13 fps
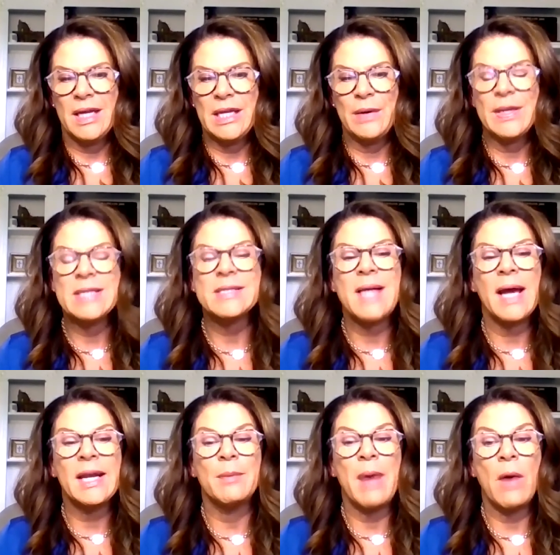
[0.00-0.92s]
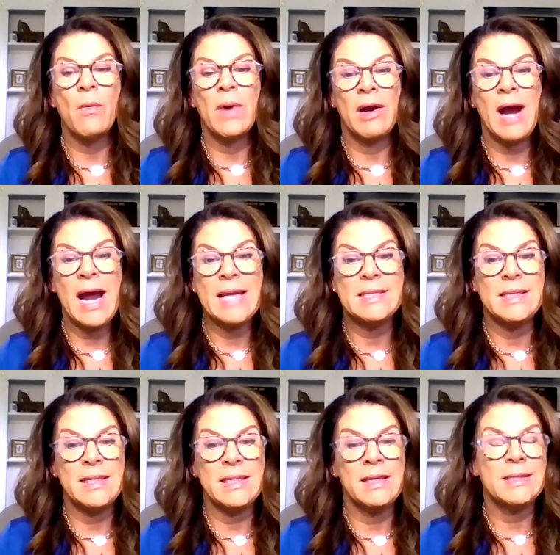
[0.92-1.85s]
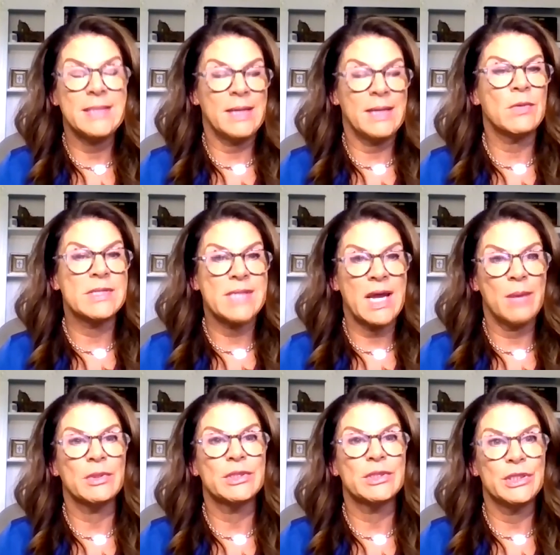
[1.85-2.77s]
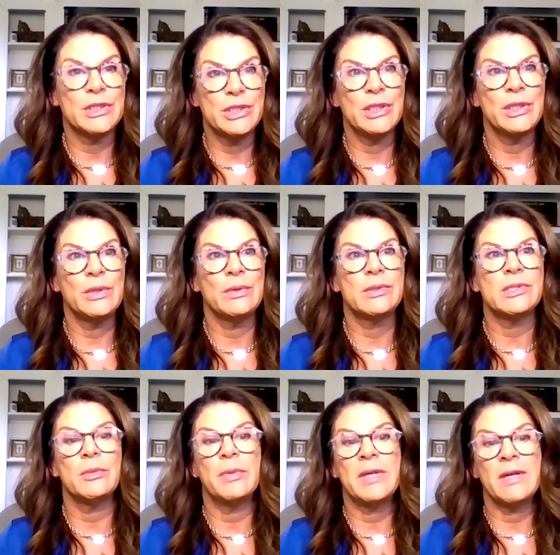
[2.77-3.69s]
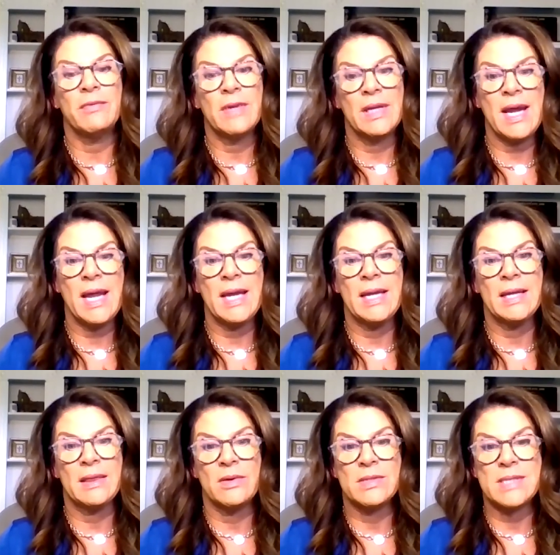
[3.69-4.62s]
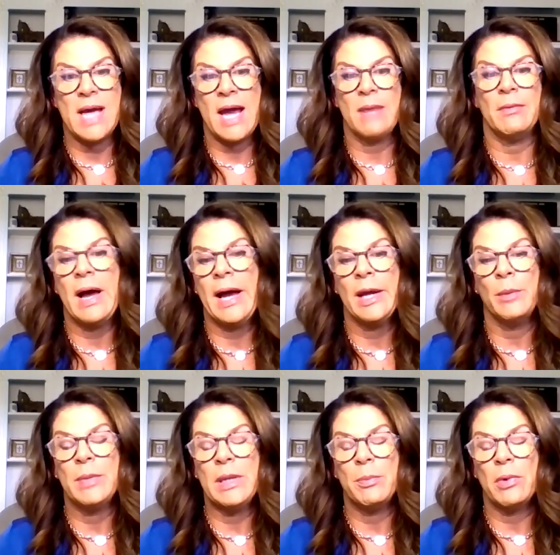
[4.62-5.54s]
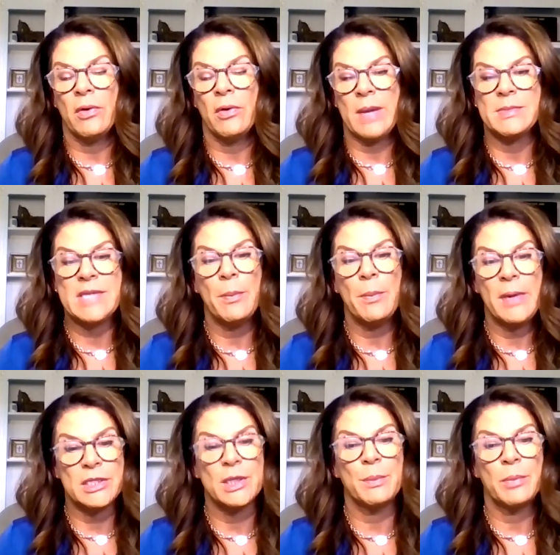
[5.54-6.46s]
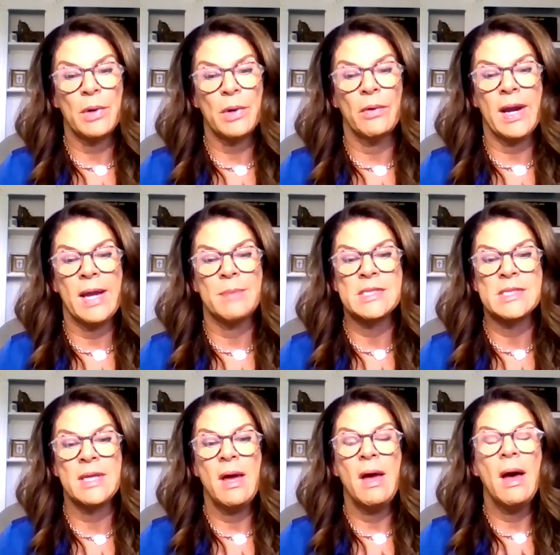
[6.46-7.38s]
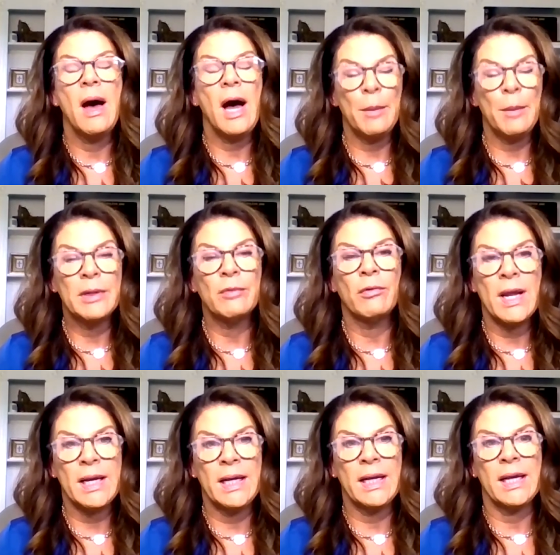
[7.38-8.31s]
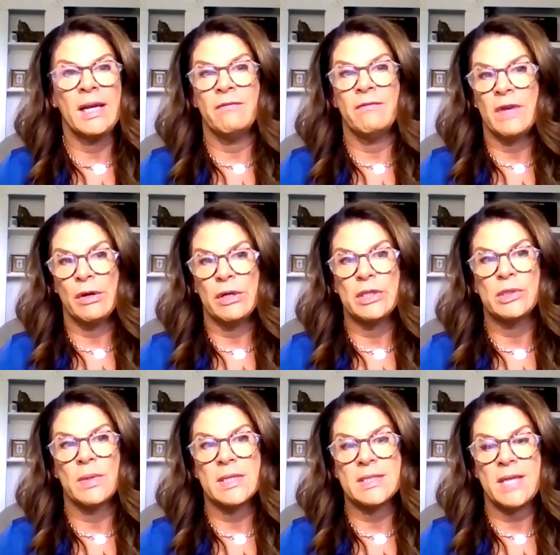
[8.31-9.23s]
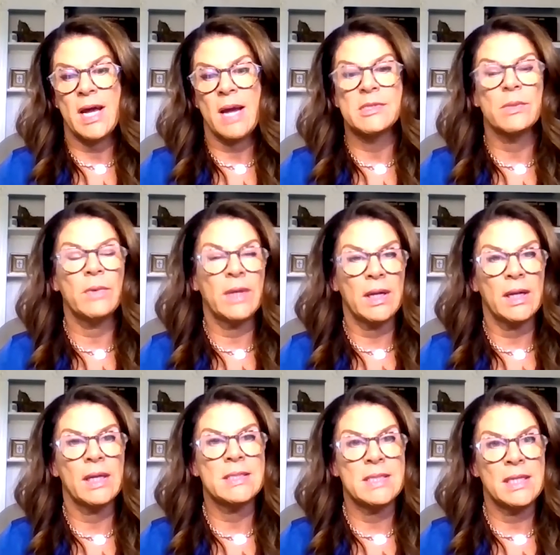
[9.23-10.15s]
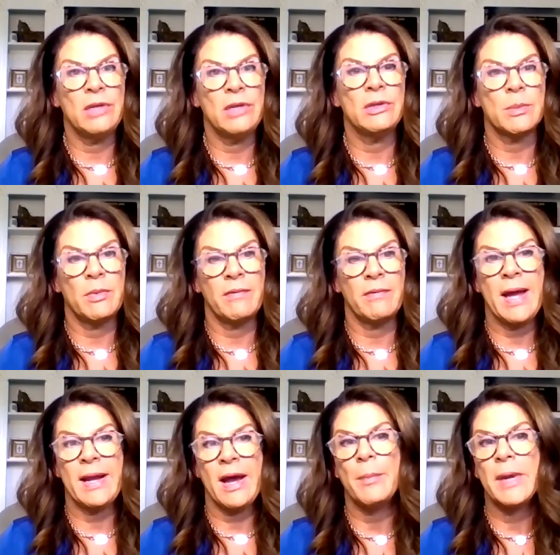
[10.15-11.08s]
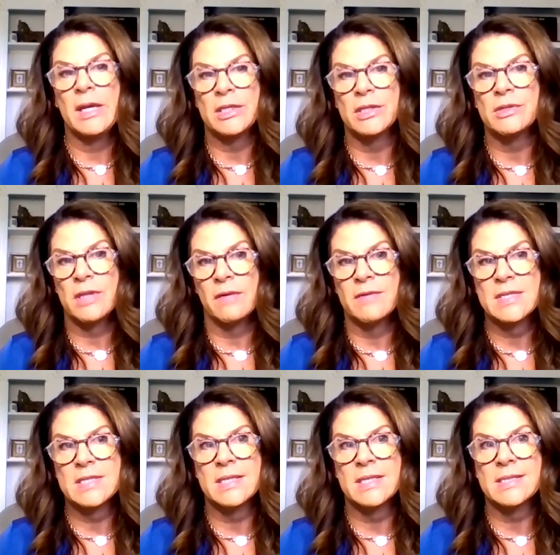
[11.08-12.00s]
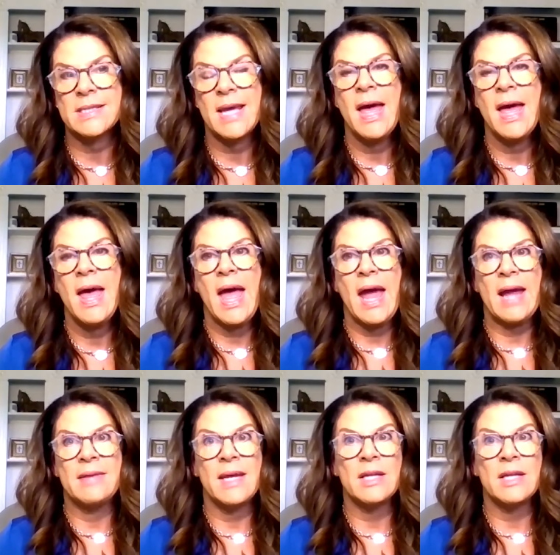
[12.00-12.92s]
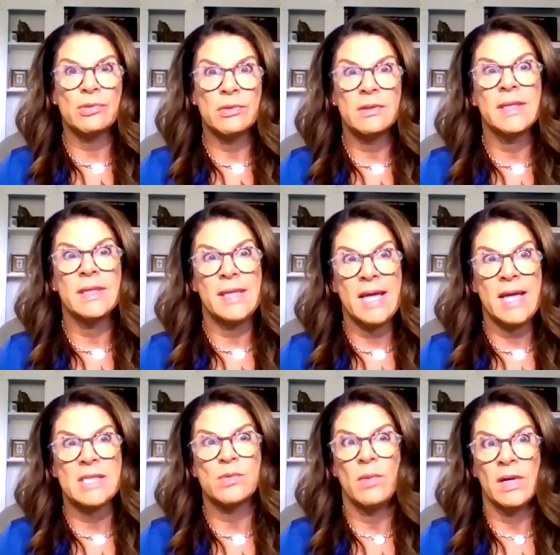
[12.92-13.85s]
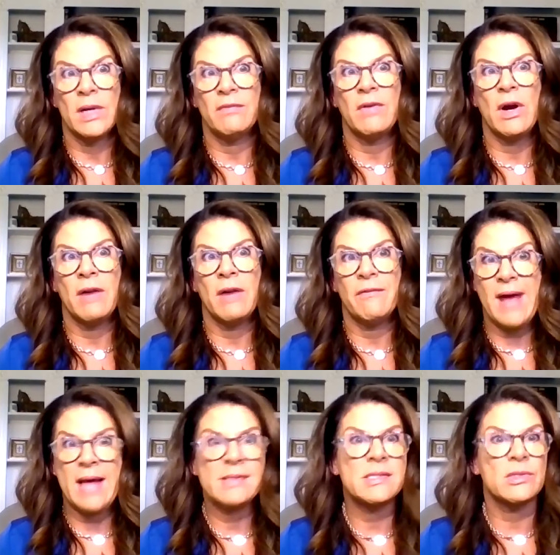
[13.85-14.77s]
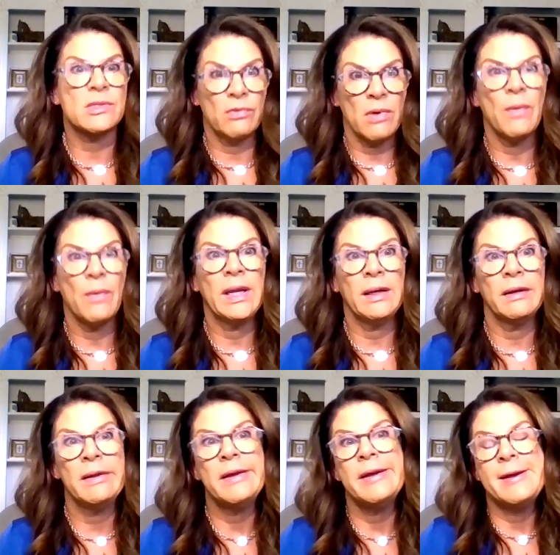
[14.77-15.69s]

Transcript: you know, excited about what our IT team was able to do to pivot and get those IOP programs, outpatient programs, up and running in a very short time so we could continue to provide outpatient services. And that truly today is one of our fastest growing